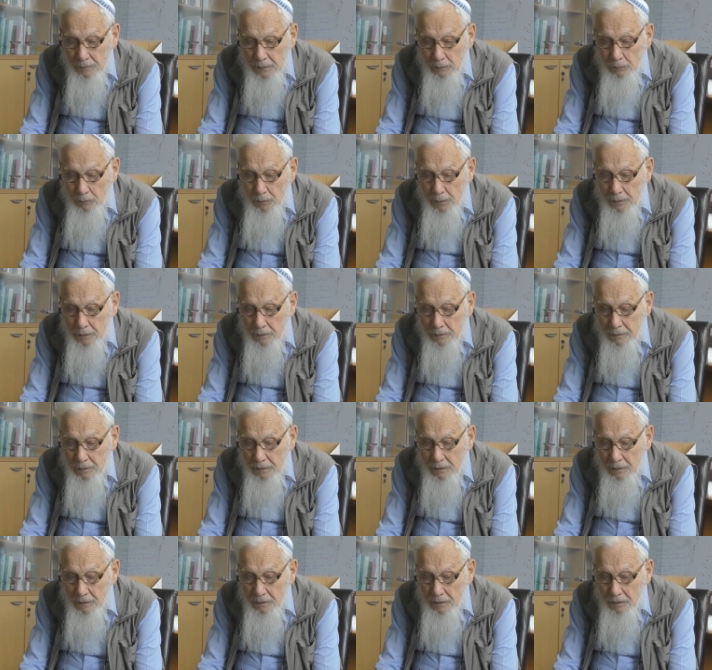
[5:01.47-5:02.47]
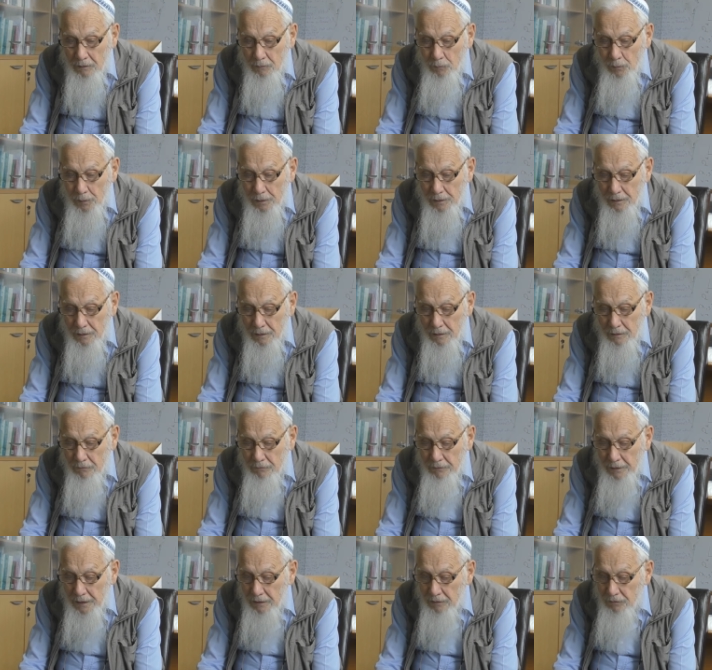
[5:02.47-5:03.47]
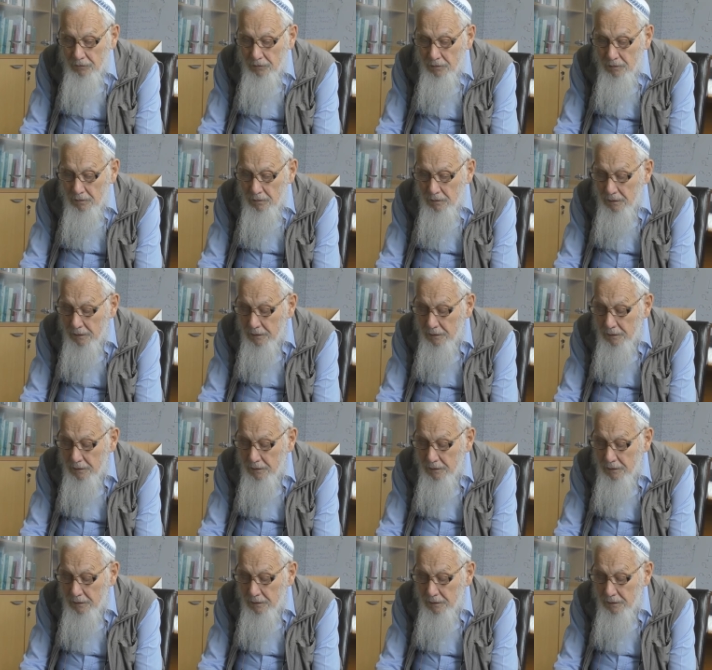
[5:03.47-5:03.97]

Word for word: uh, we are dealing with irrational